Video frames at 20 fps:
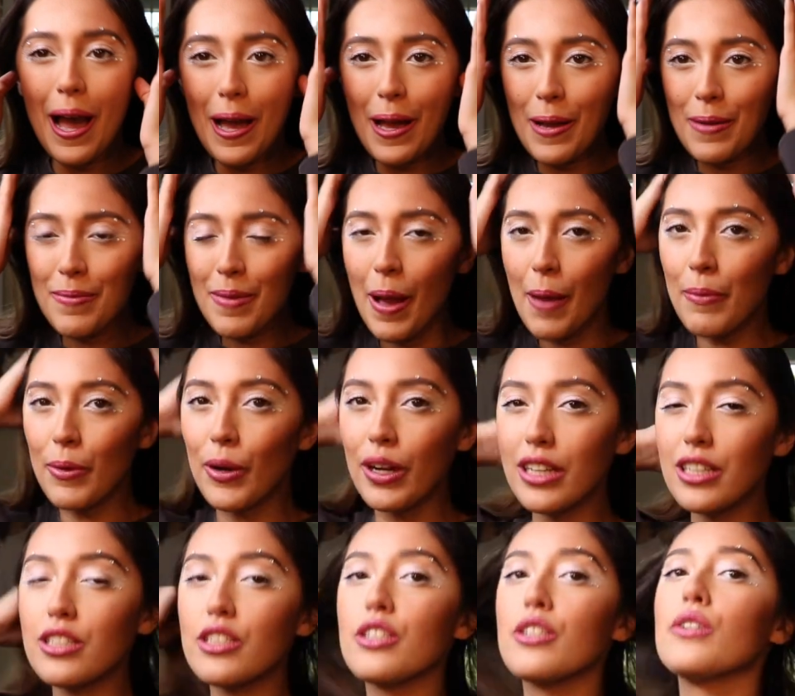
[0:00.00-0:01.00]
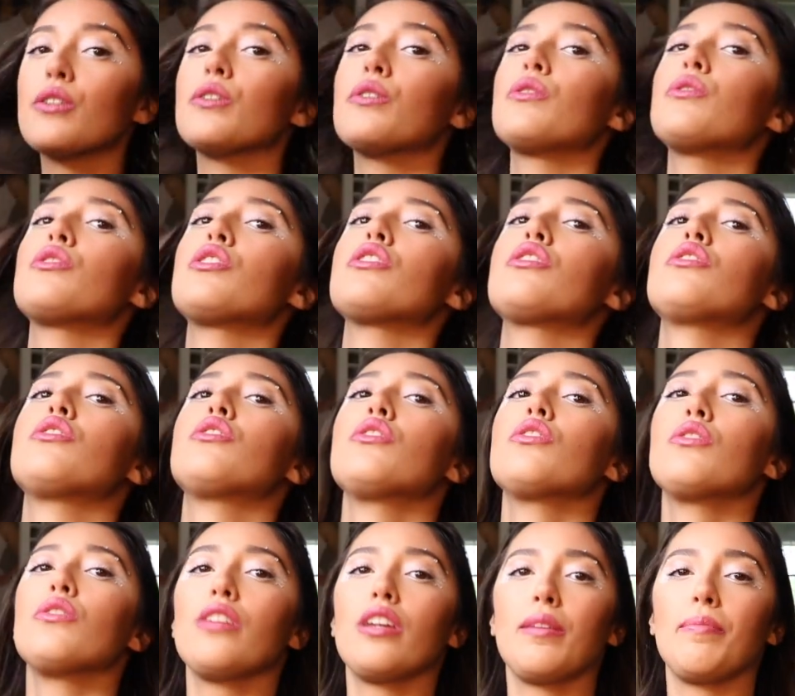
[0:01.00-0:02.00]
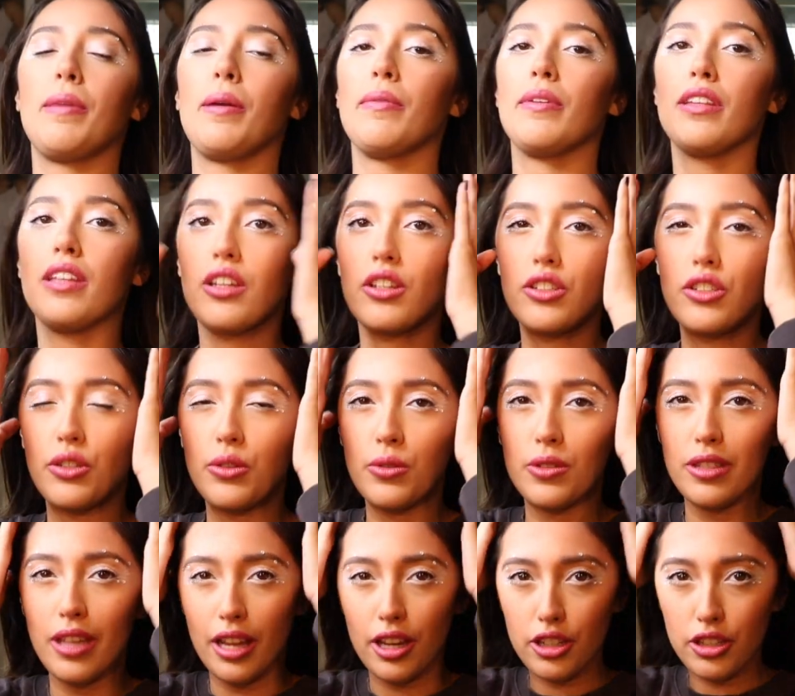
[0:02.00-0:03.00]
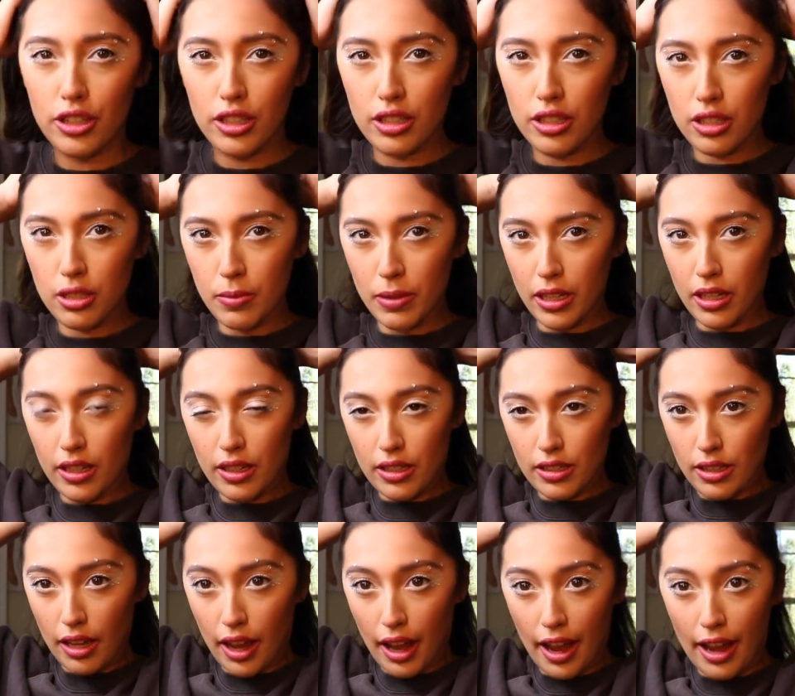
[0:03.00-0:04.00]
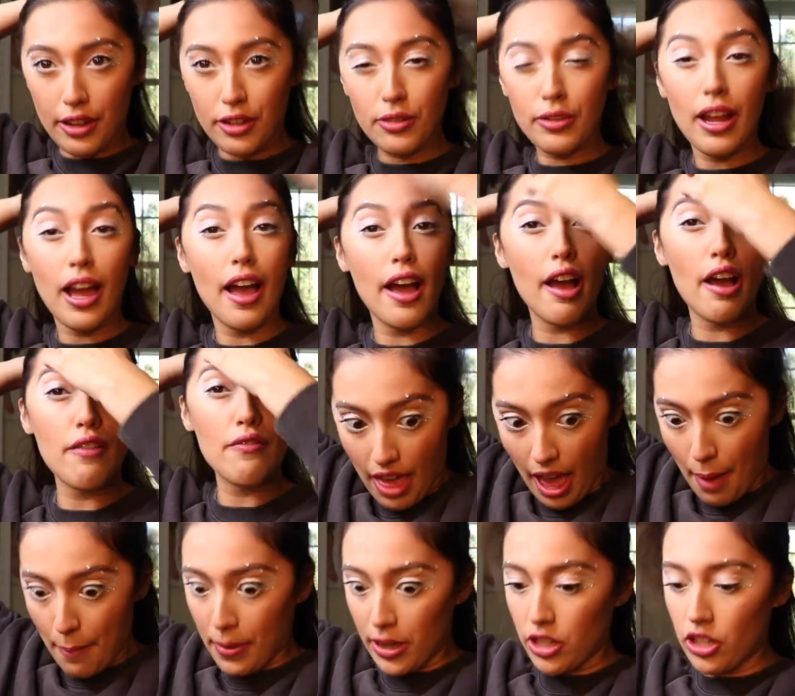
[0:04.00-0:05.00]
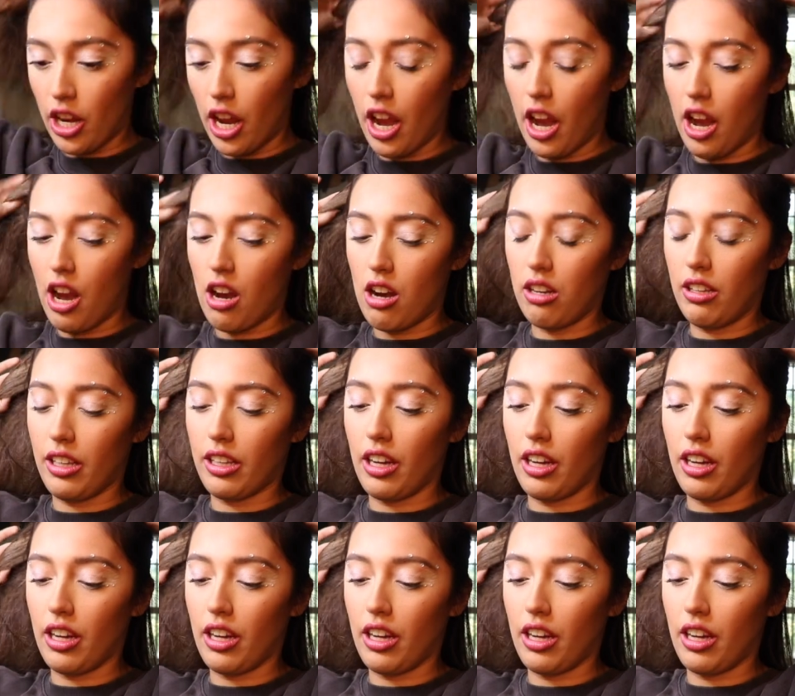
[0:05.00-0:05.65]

I'm going to just do like maybe like two sections because I don't have that much hair.